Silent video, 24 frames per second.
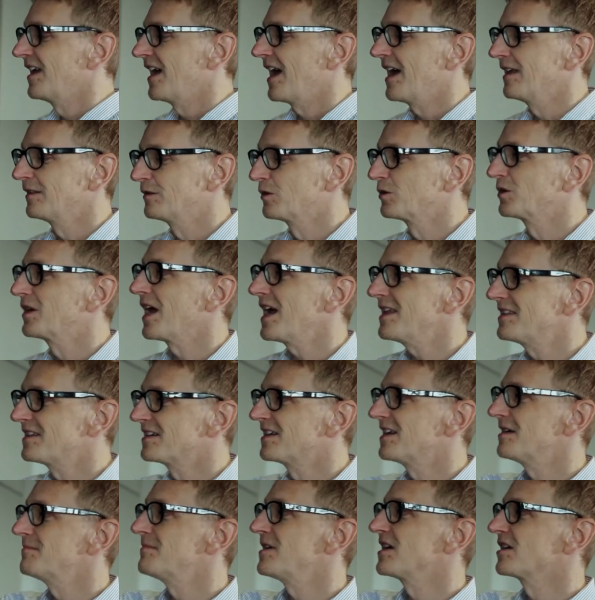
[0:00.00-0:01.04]
and together
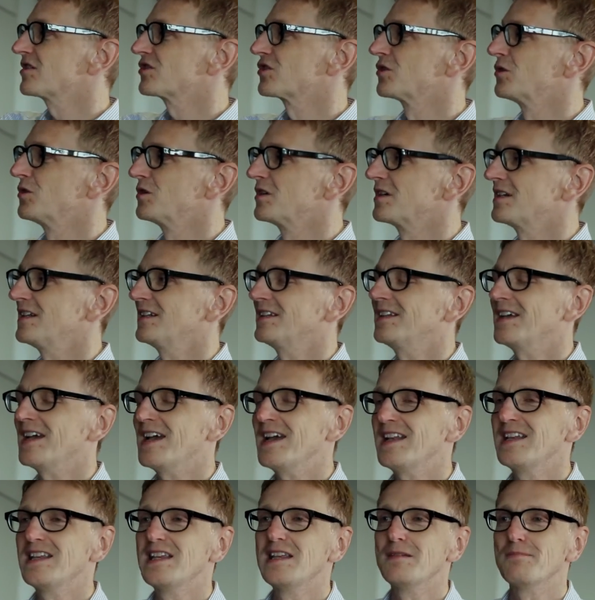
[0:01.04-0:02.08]
they make sure that
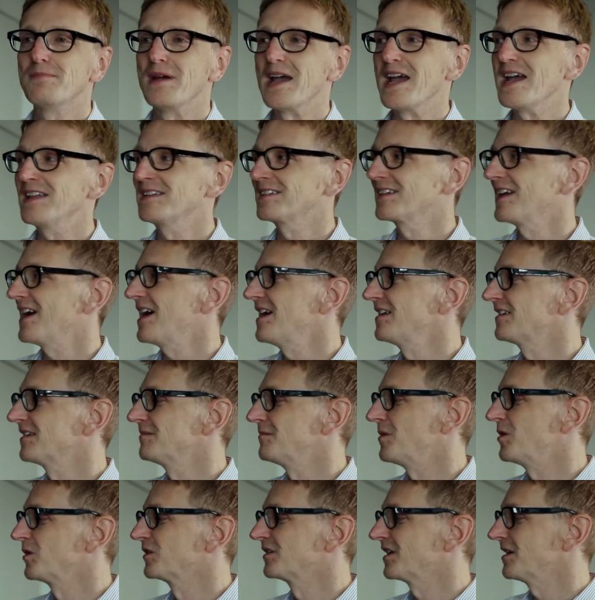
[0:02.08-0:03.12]
any bad guys
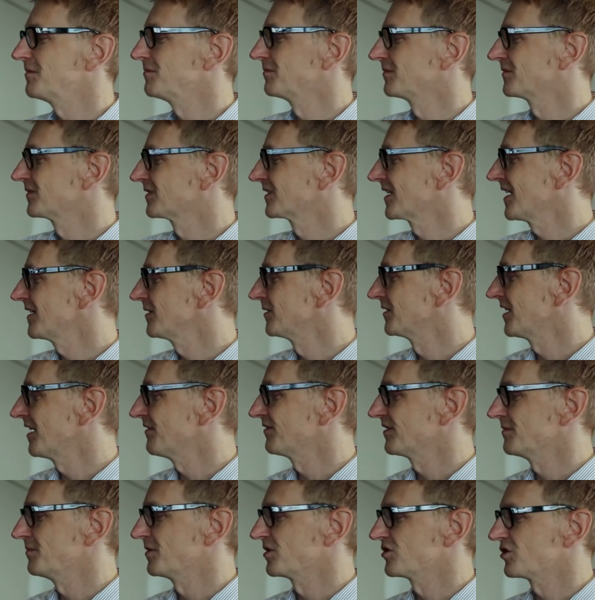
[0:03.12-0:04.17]
among them cannot have
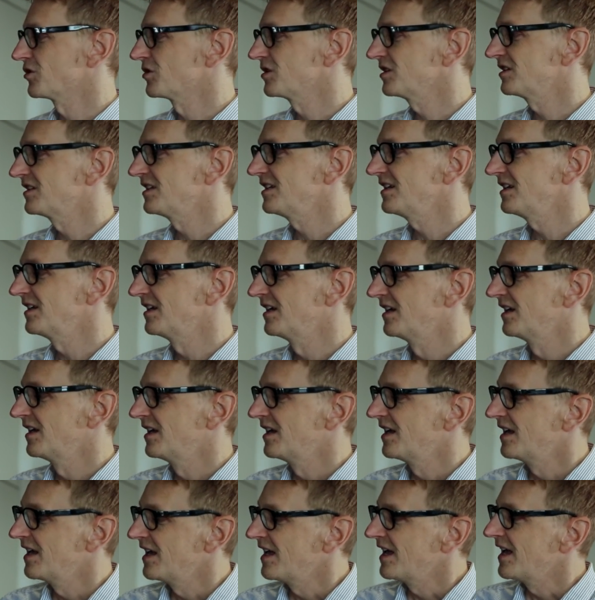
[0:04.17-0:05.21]
the majority.
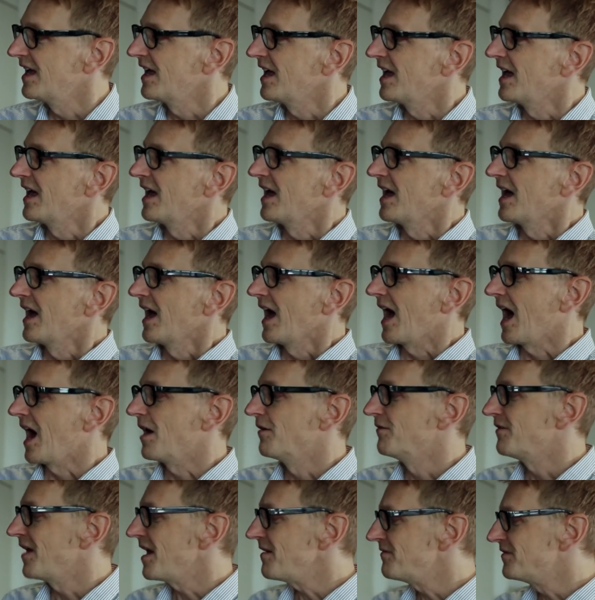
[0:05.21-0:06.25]

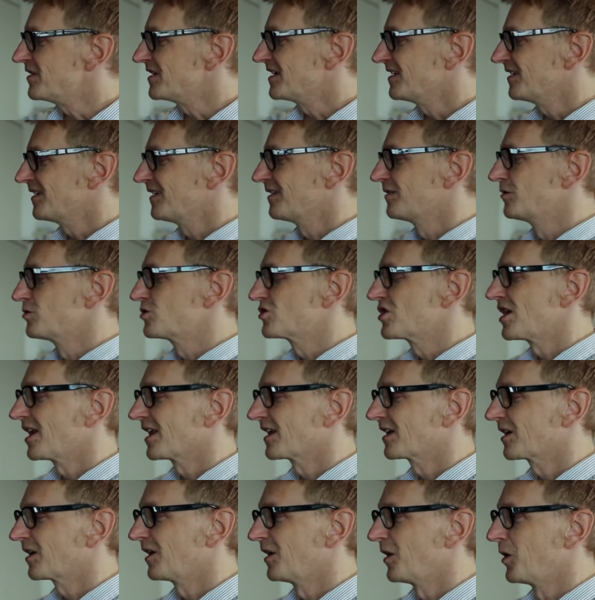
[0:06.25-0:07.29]
However, this is usually a
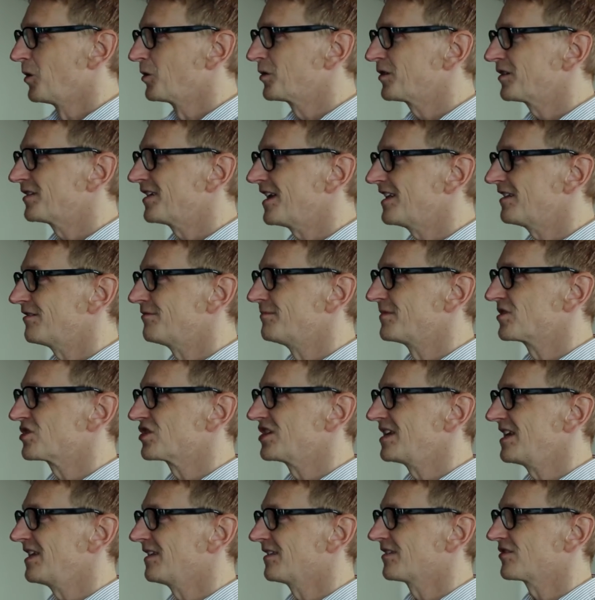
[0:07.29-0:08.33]
closed set of
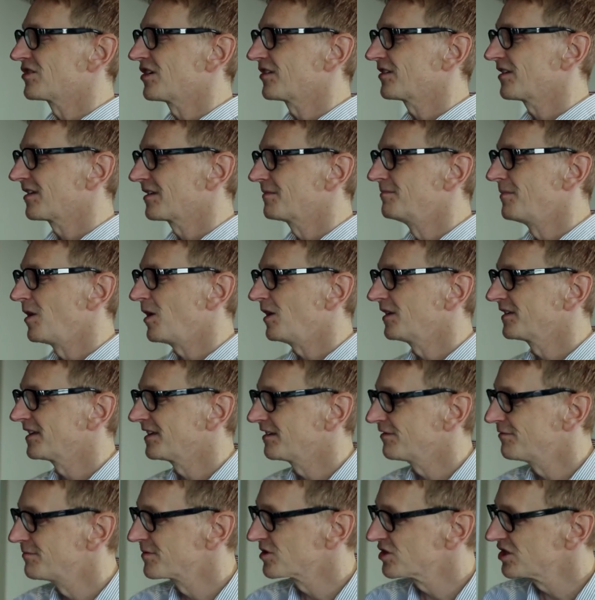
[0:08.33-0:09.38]
machines, just a small set
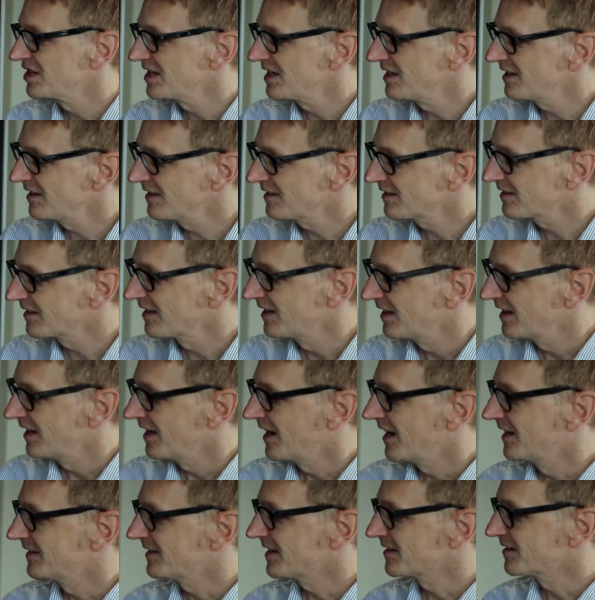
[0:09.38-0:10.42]
of machines.
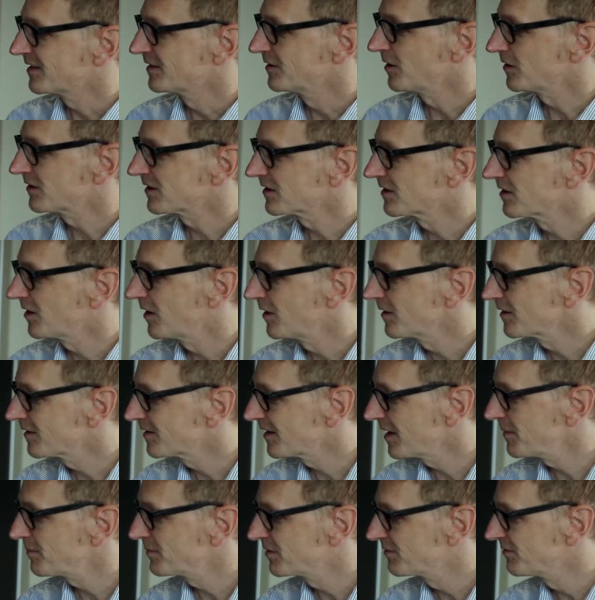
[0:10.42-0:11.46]
And there's another
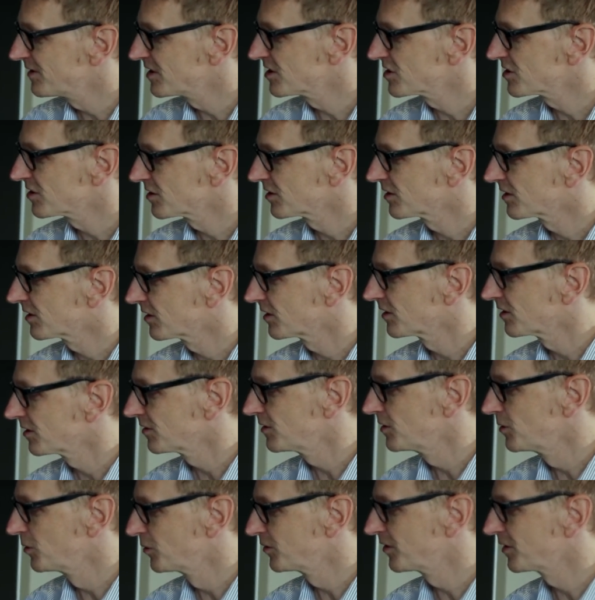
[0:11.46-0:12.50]
concept which
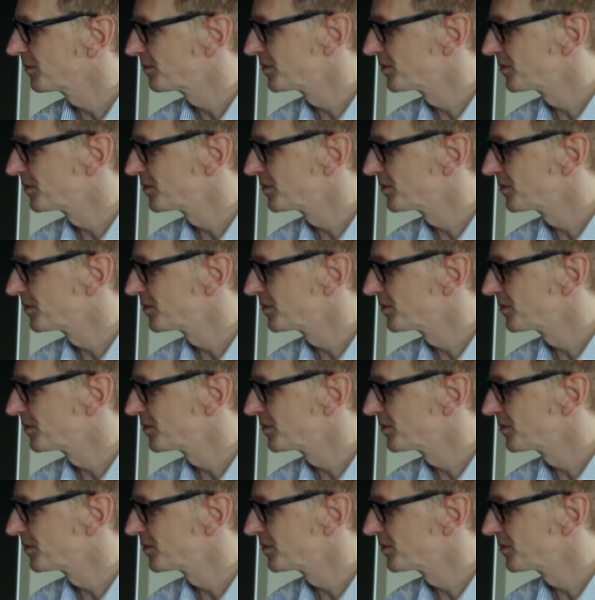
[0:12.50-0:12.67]
uses